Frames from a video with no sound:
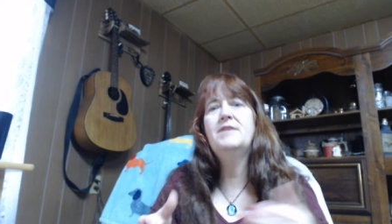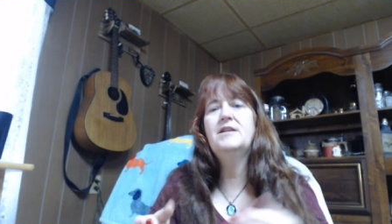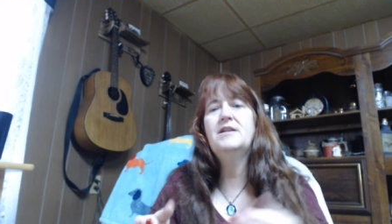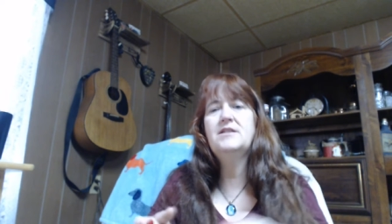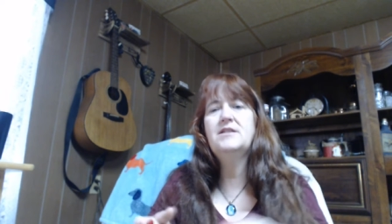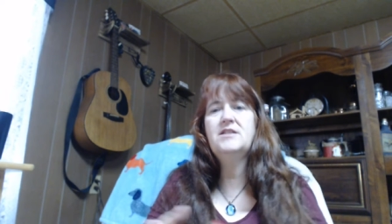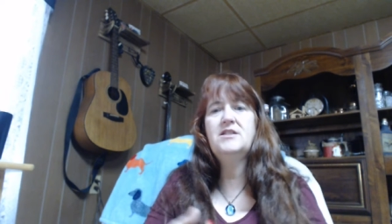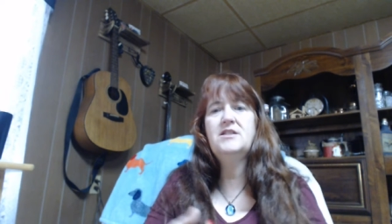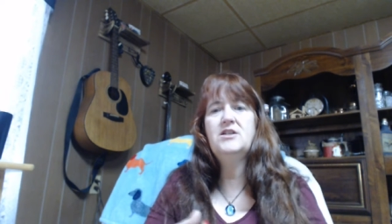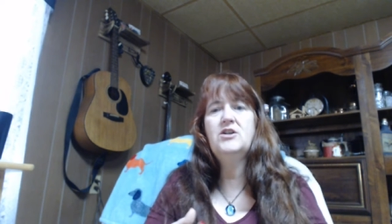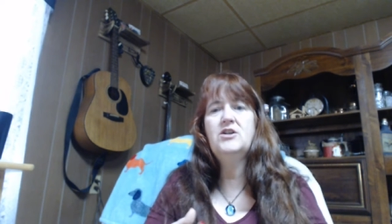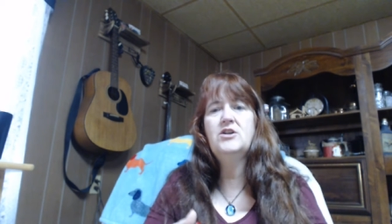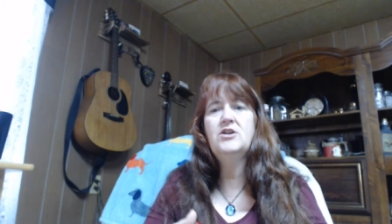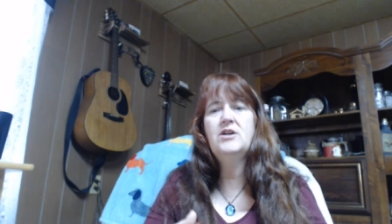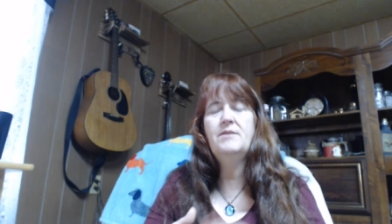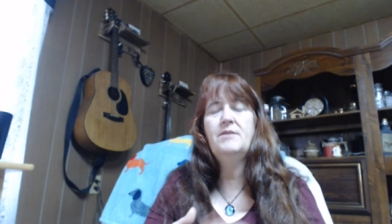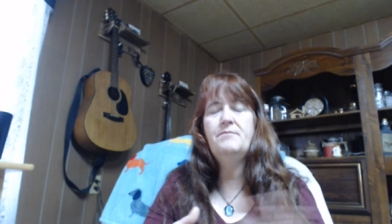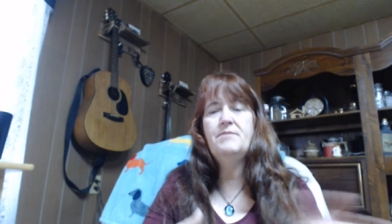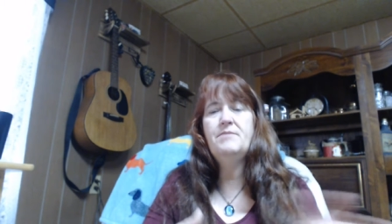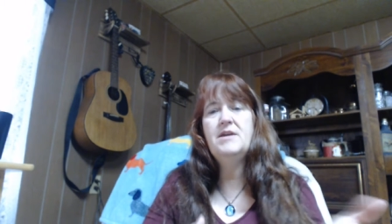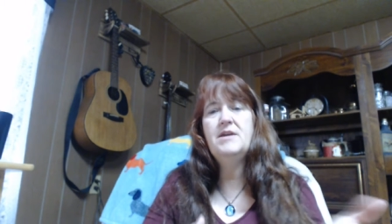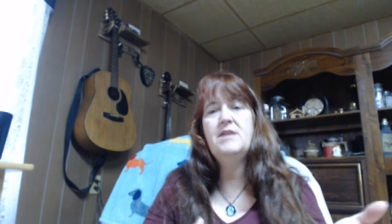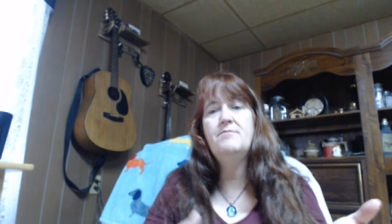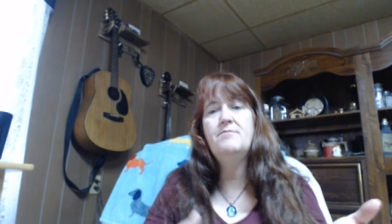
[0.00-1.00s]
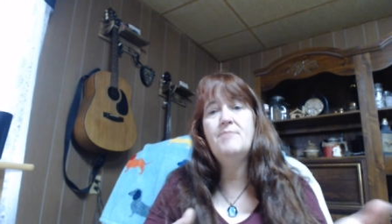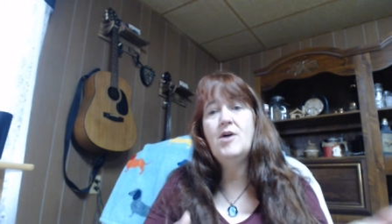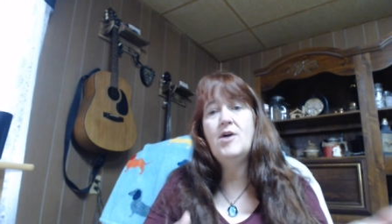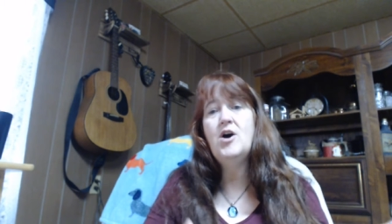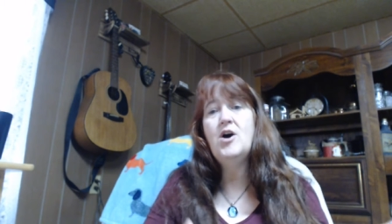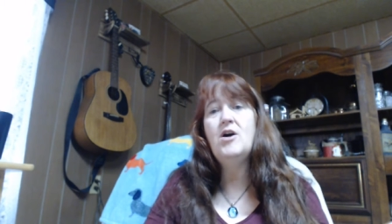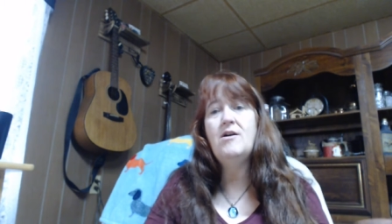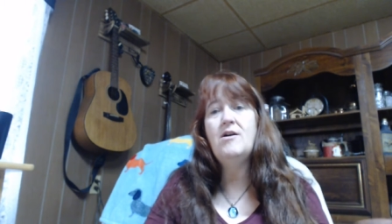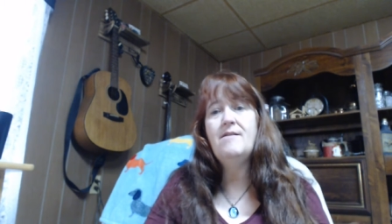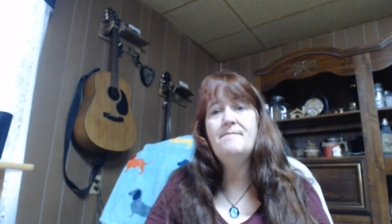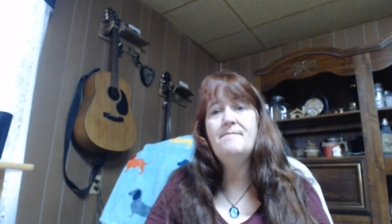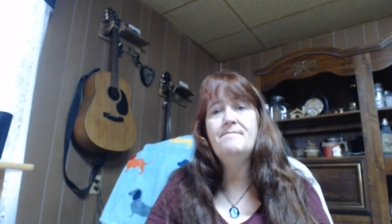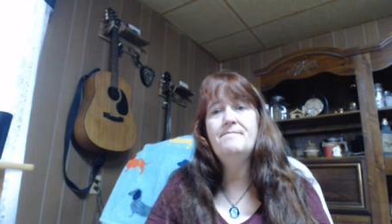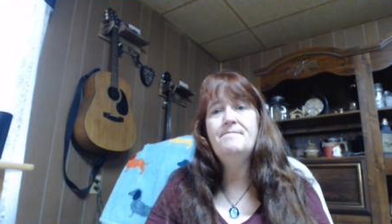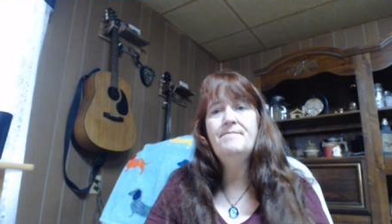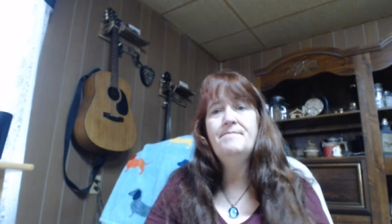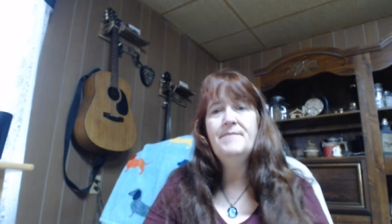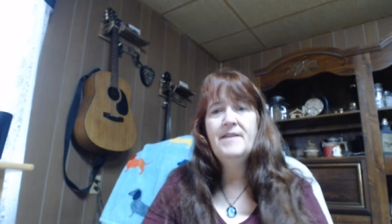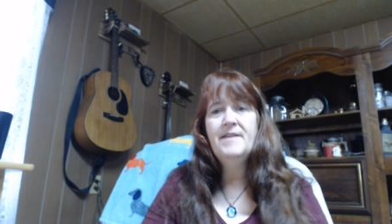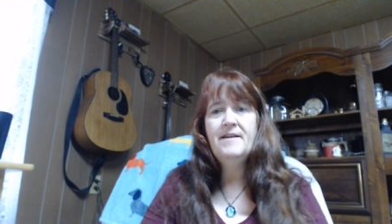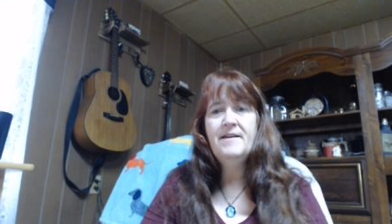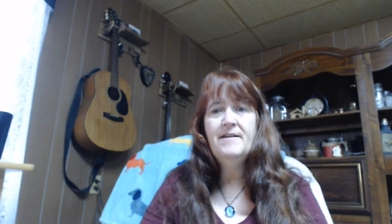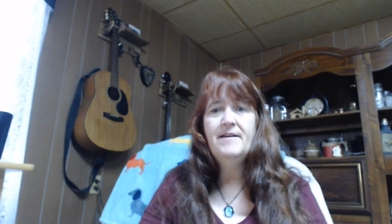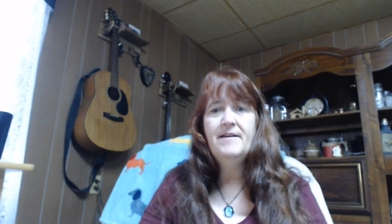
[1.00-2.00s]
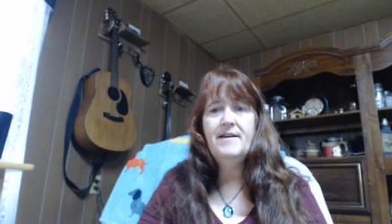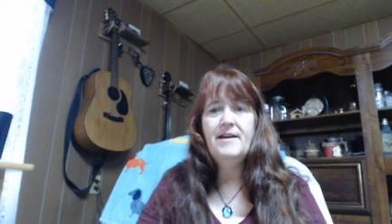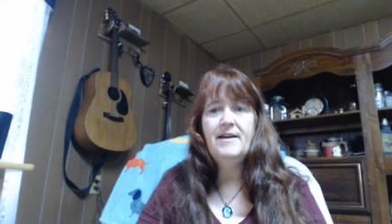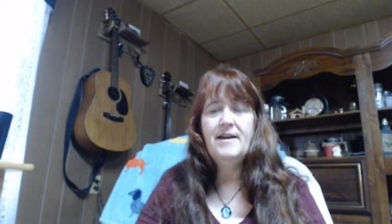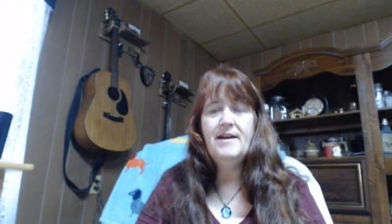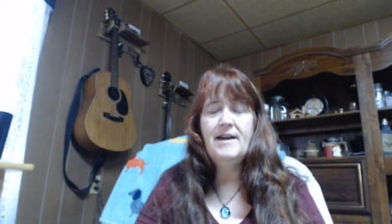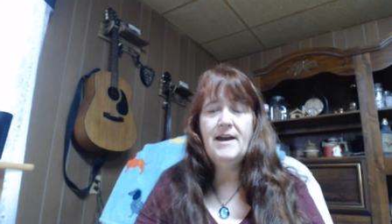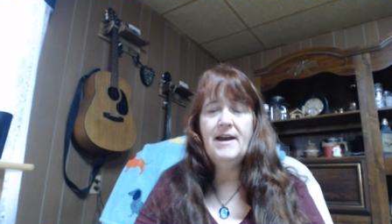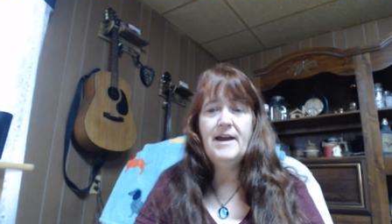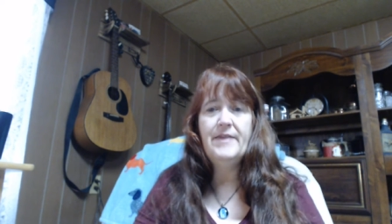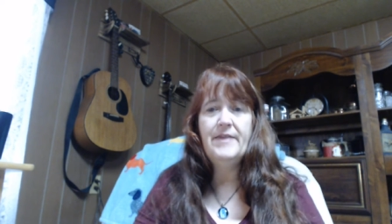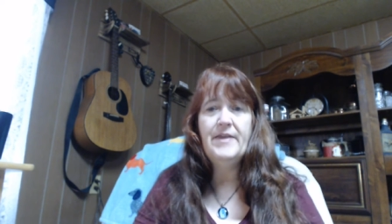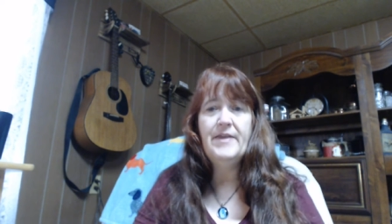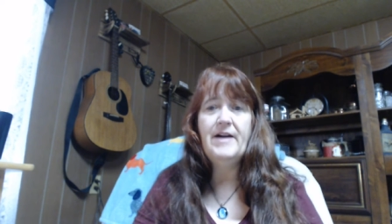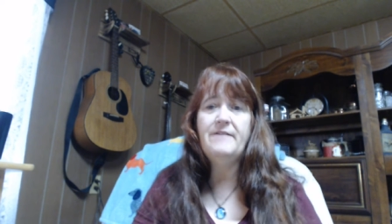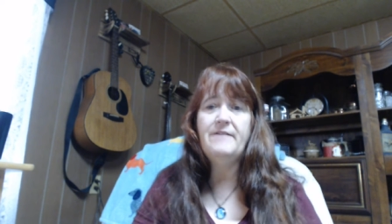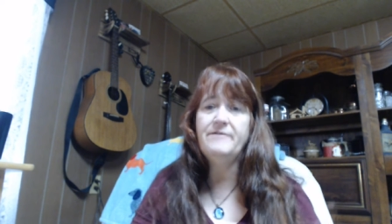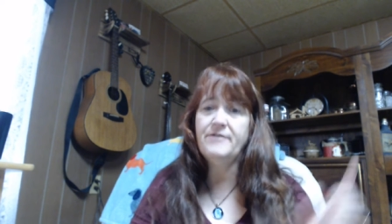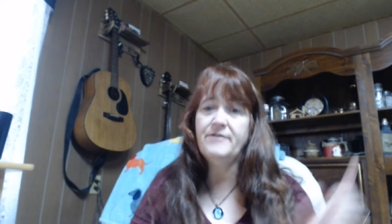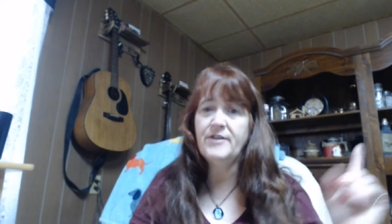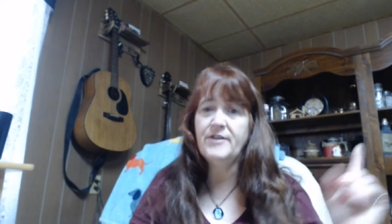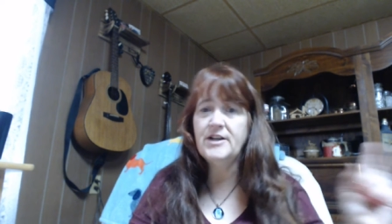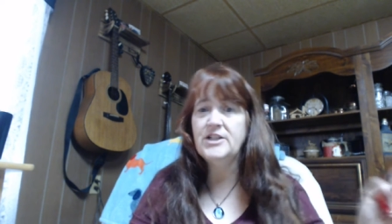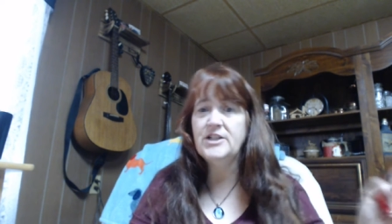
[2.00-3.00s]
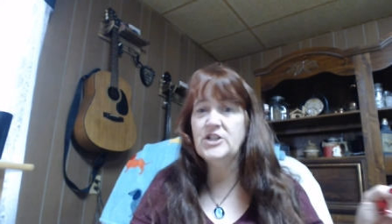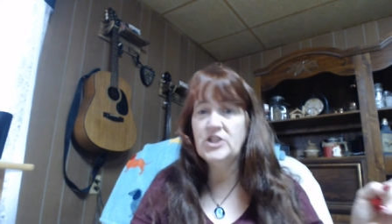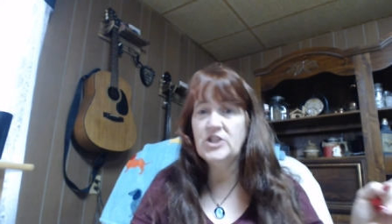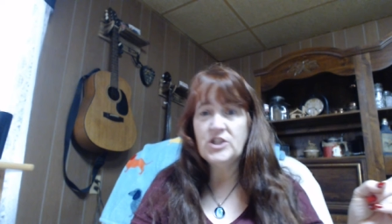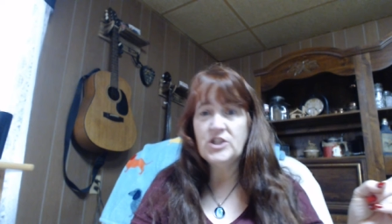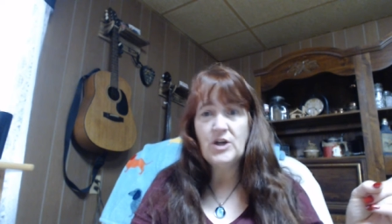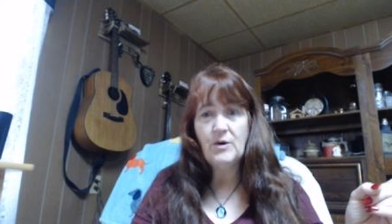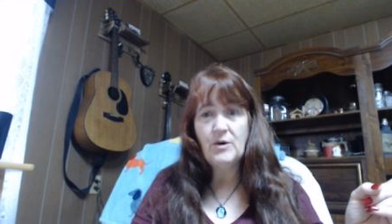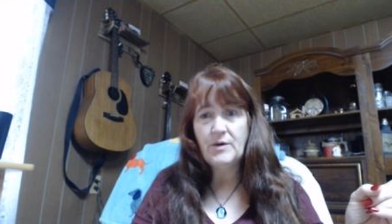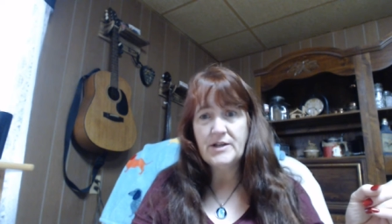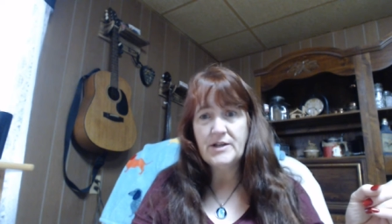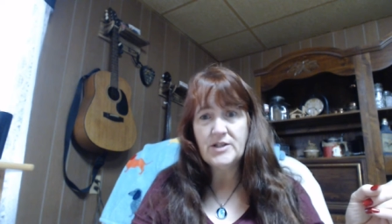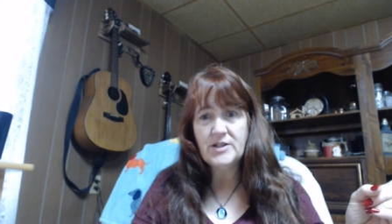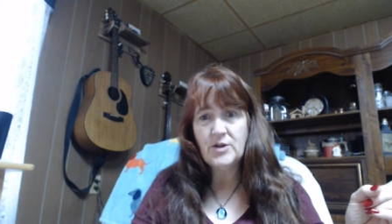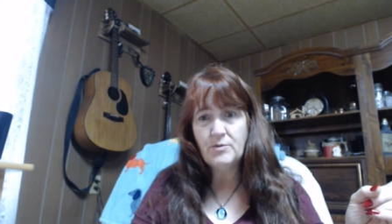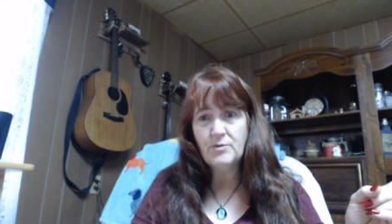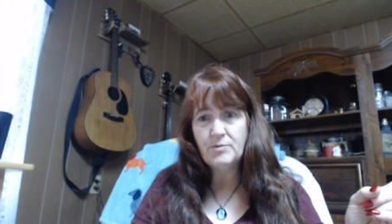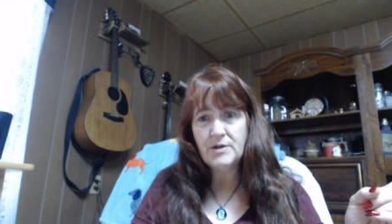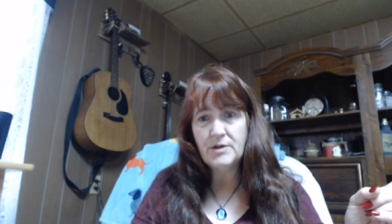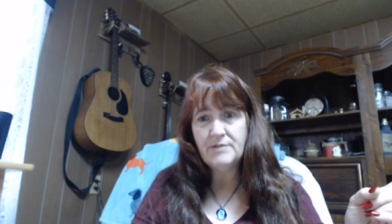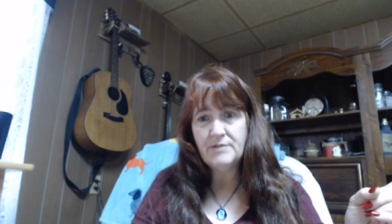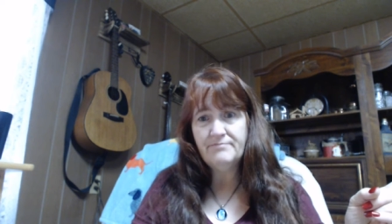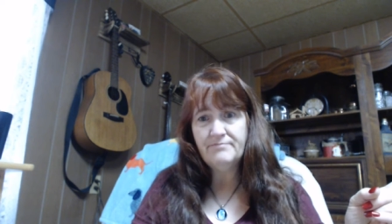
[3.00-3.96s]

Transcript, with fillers: is still going to be mom and that fridge is always open.